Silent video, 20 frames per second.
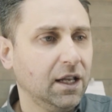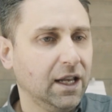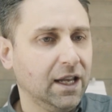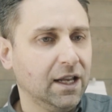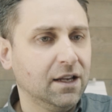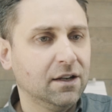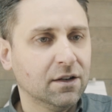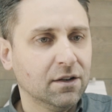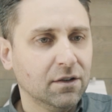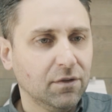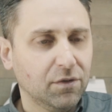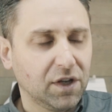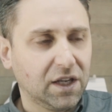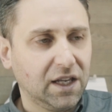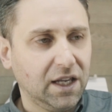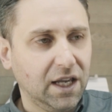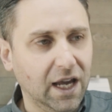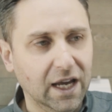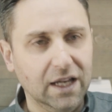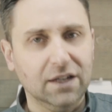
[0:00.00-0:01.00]
in the
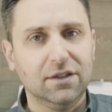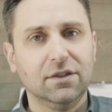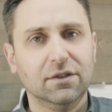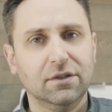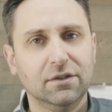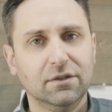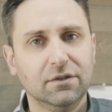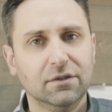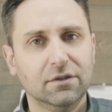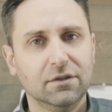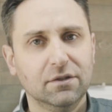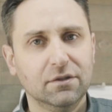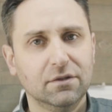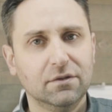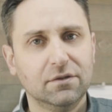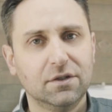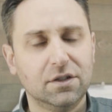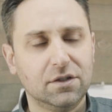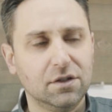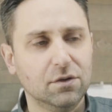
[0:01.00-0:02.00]
kit
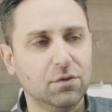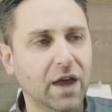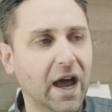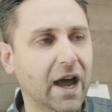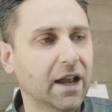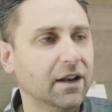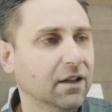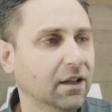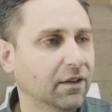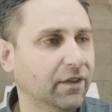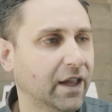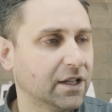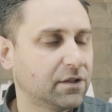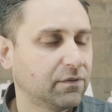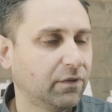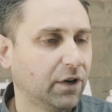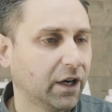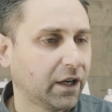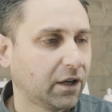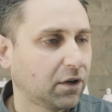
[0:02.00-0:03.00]
to do that and that's
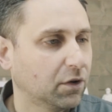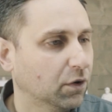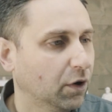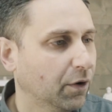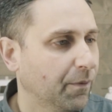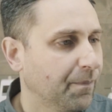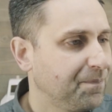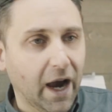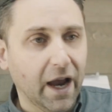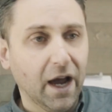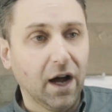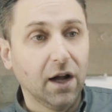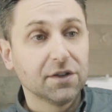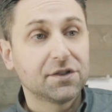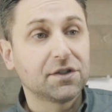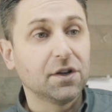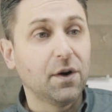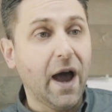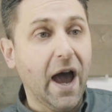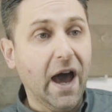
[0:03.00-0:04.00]
very cool. I
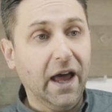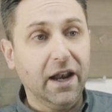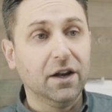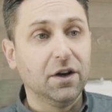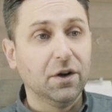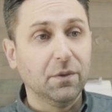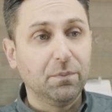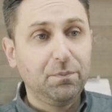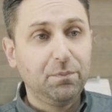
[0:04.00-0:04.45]
also added a